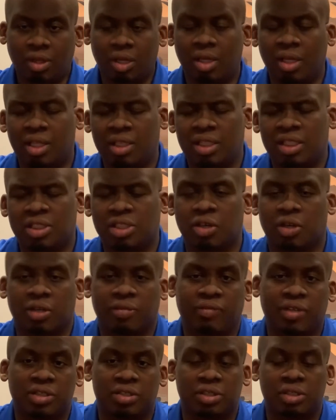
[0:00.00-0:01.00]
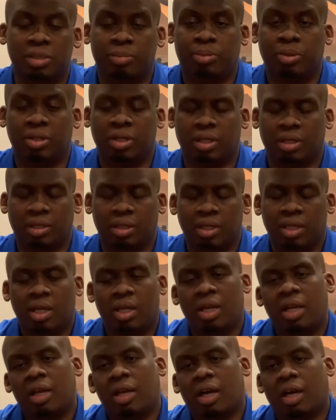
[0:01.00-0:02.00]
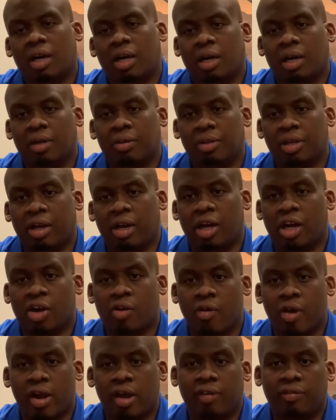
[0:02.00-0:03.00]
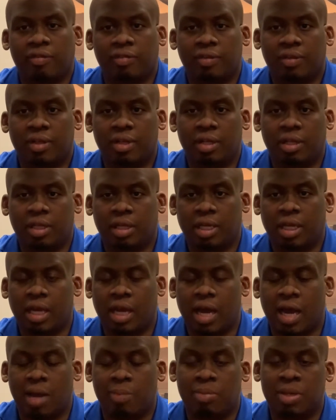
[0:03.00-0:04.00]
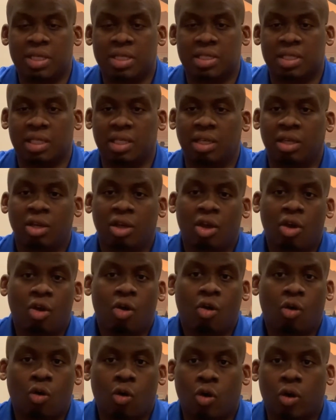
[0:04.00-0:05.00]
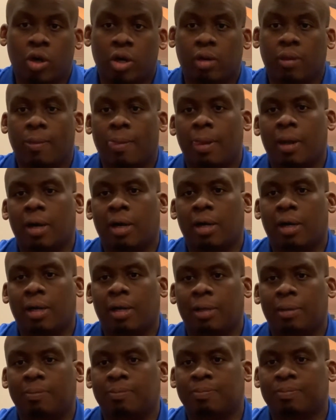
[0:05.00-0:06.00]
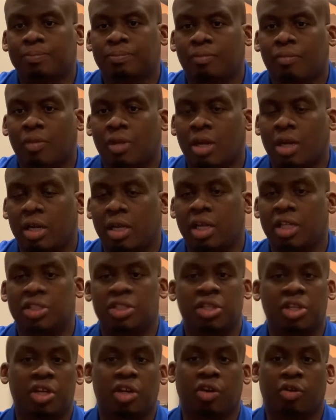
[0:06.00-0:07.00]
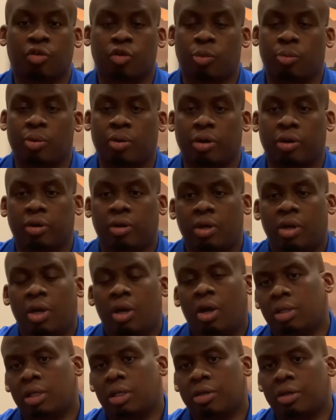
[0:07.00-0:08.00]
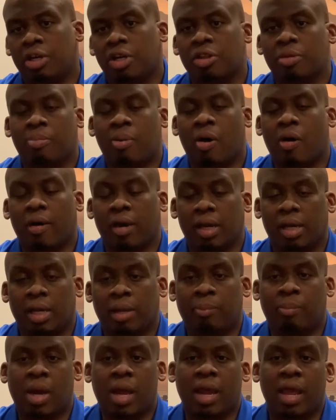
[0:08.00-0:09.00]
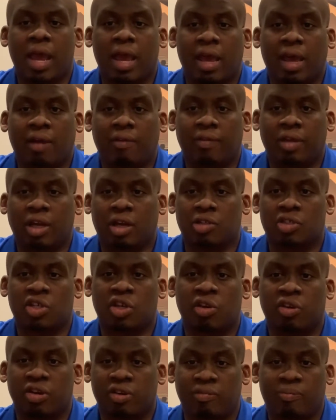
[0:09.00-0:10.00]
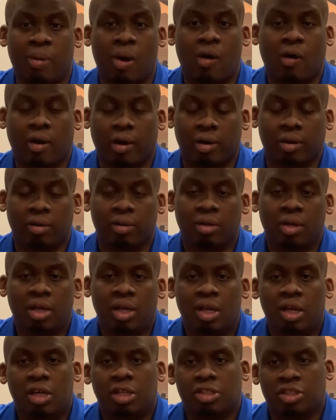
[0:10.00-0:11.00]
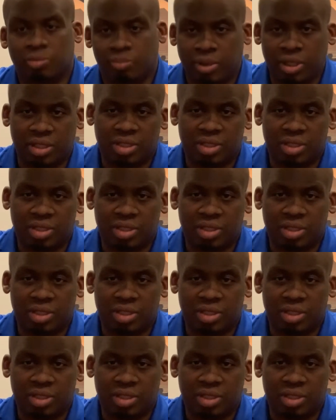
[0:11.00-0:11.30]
he's going to eventually put in the aircraft in the IPC, or an engineering group or another party that might have an alternative part to be